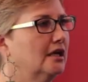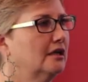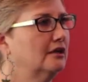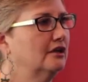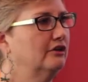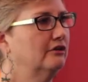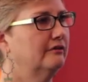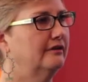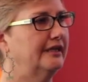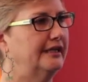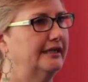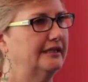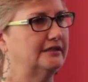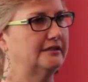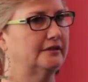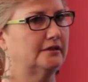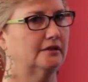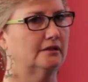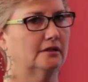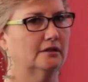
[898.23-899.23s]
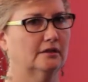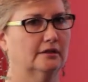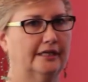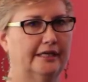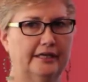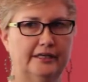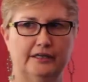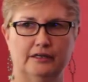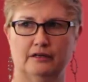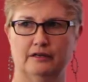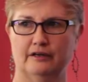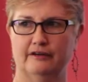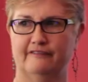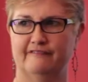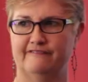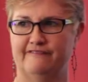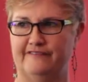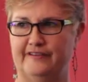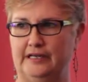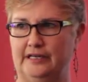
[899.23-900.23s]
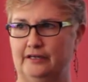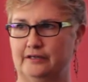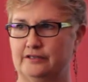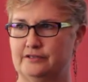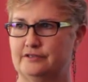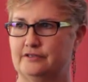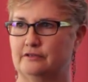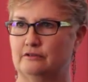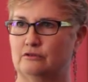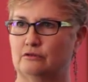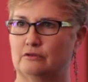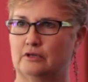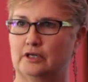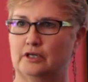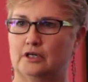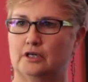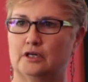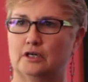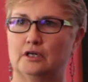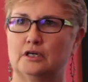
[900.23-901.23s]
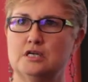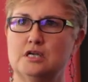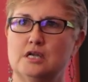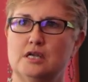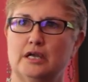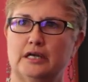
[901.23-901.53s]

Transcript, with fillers: You need to get your affairs in order.